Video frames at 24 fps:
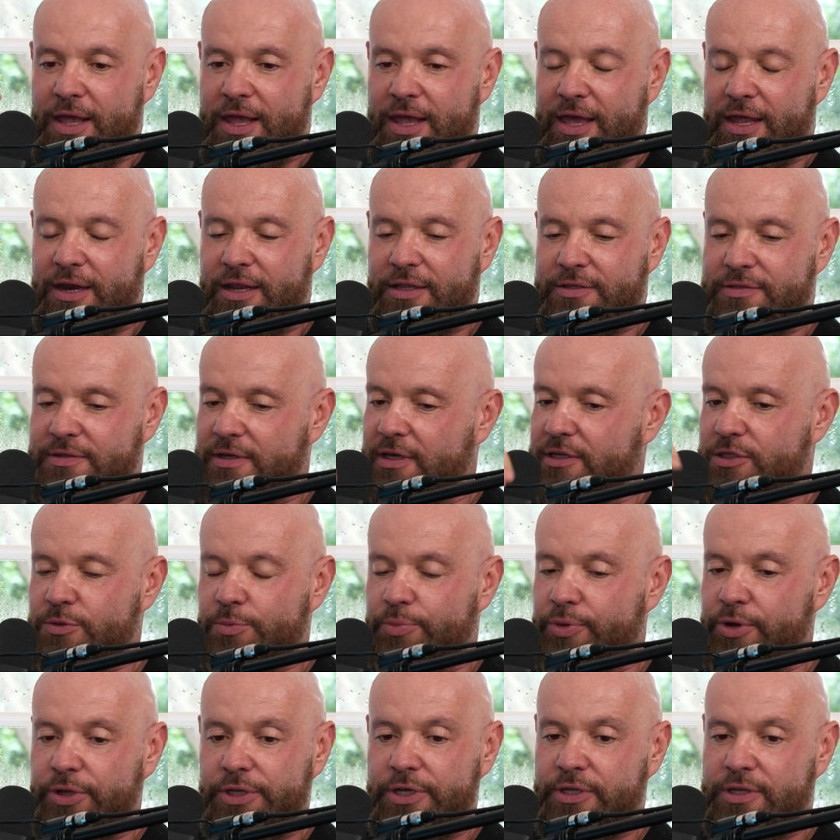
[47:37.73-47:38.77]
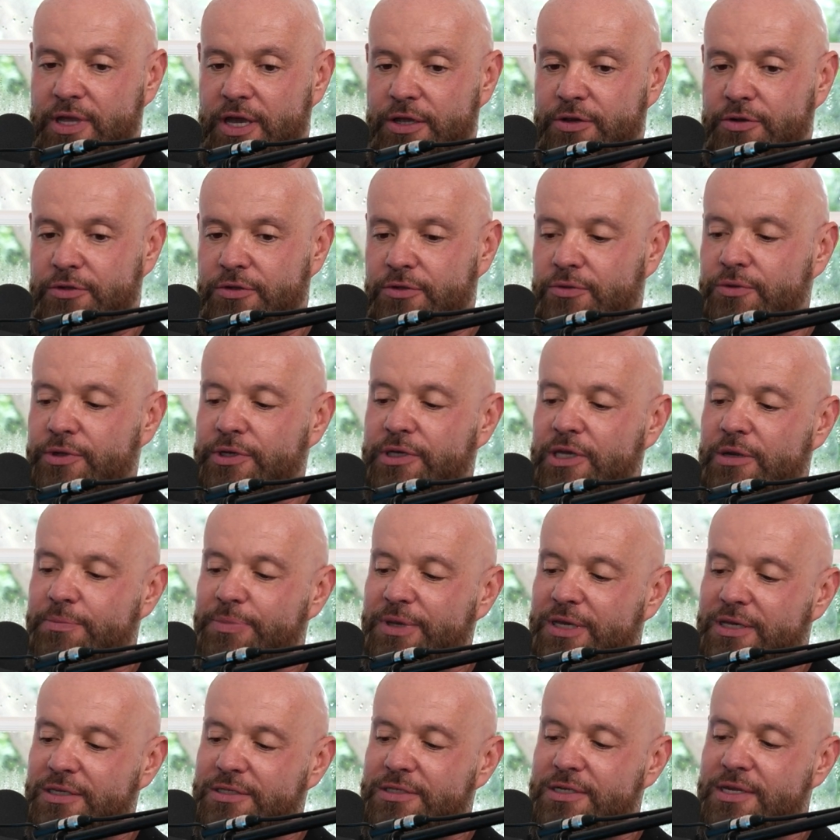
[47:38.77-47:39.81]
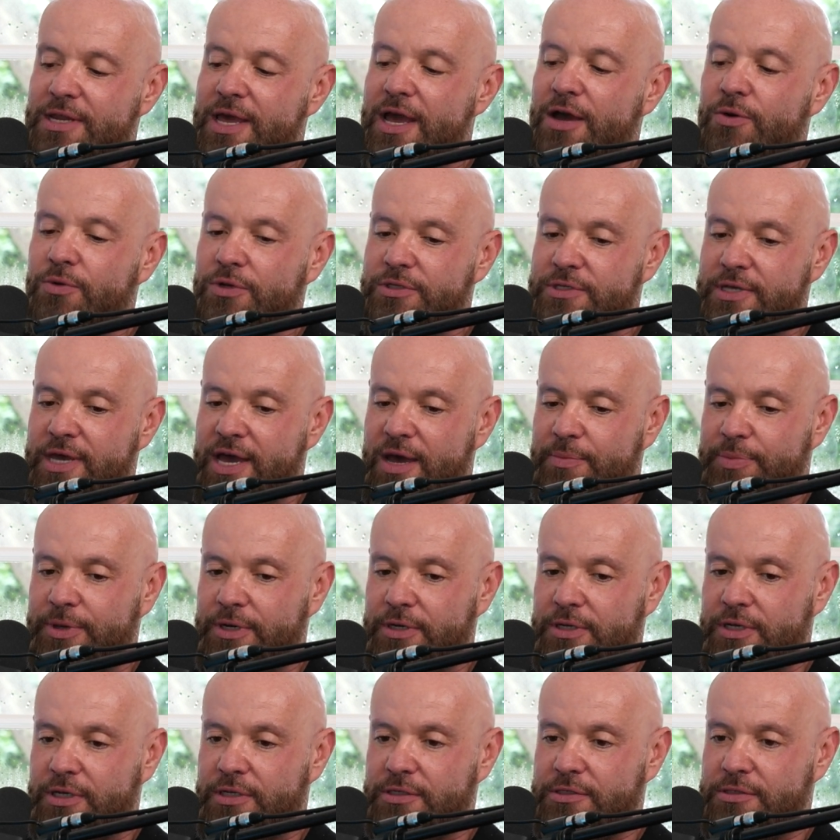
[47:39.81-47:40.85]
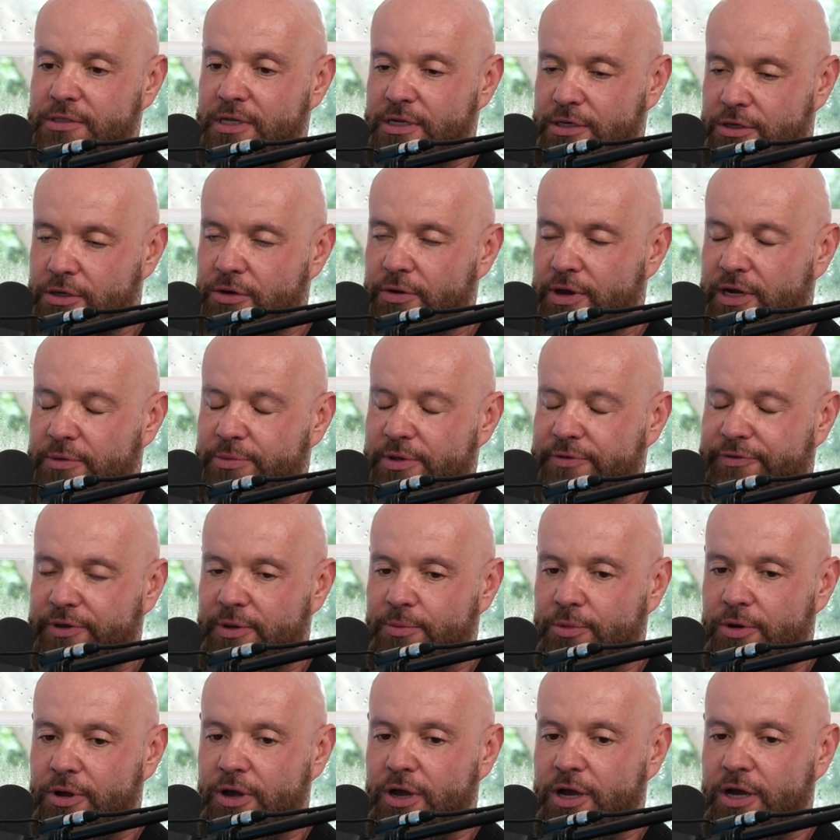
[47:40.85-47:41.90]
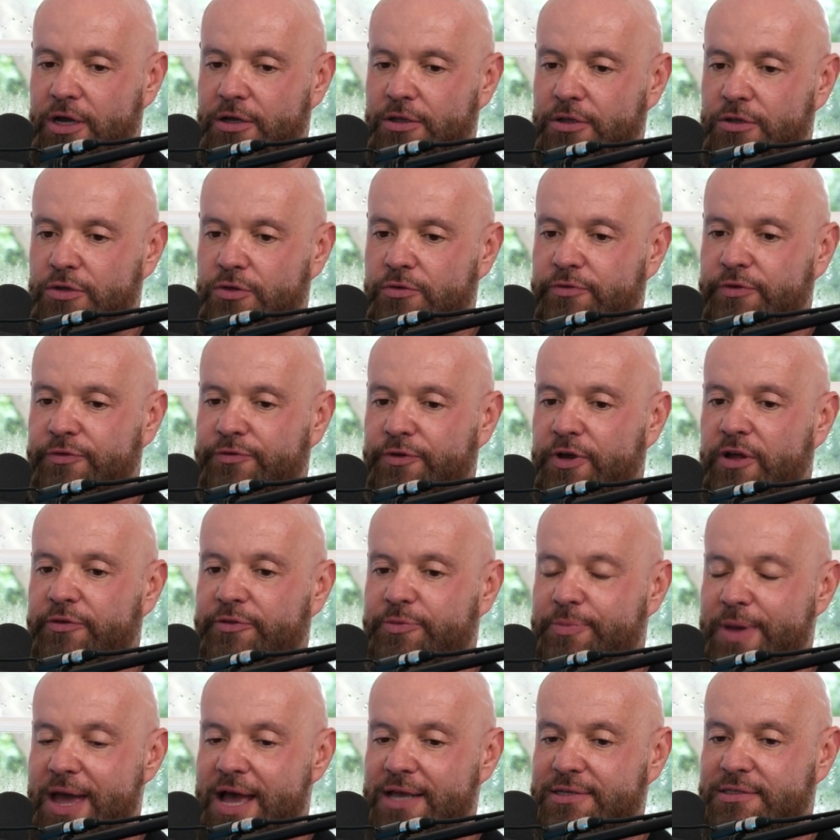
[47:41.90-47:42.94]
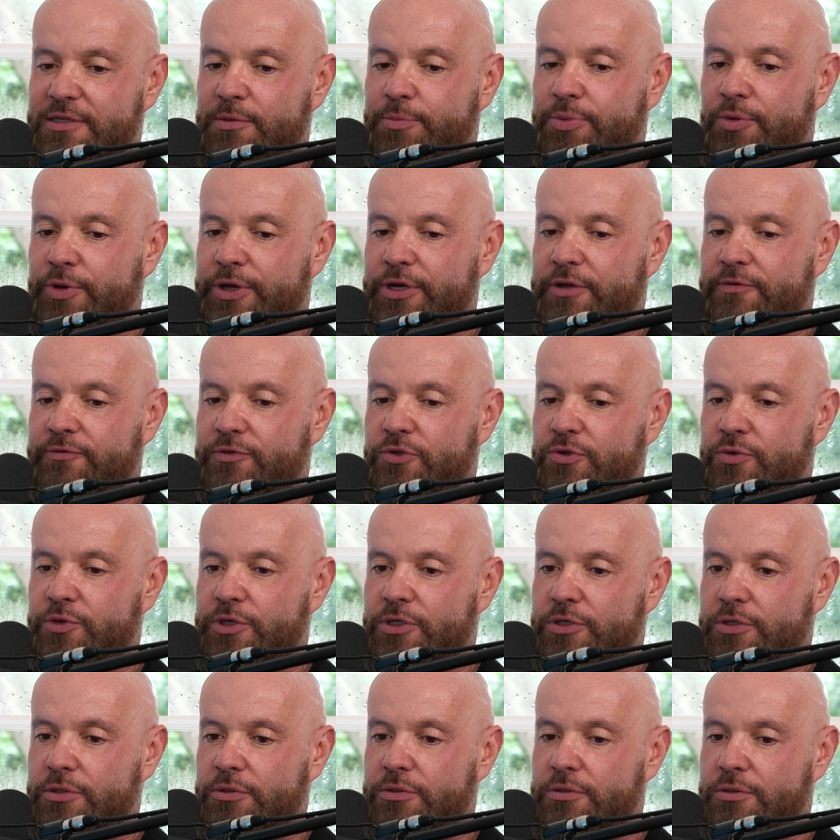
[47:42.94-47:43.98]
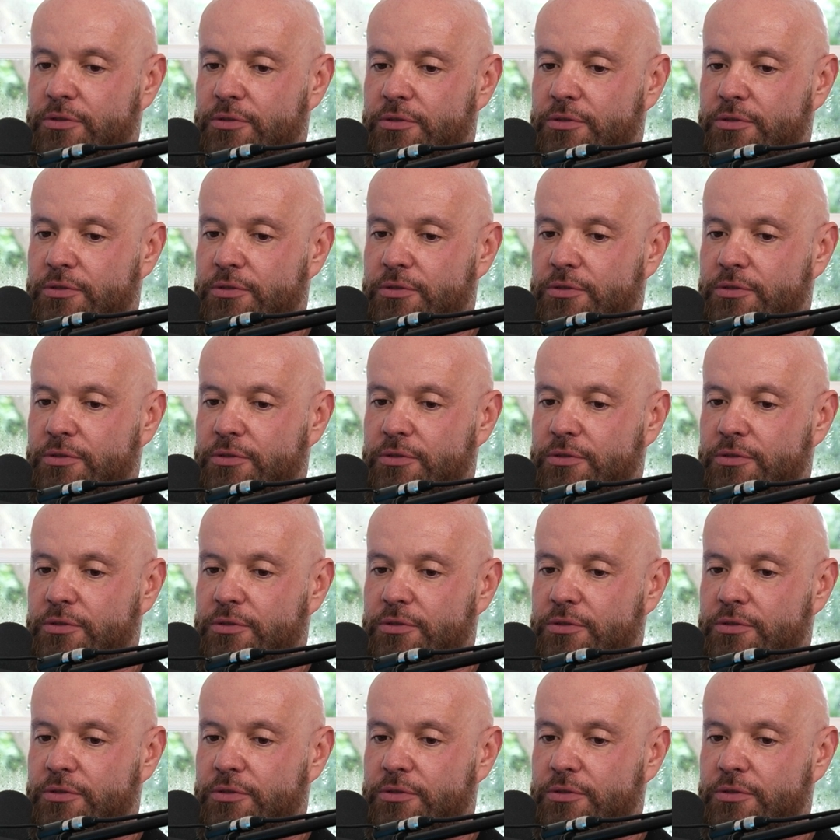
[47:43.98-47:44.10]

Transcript: it's brilliant how you're doing it, because now what's happened is, and correct me if I'm wrong, you've evolved past the point of doing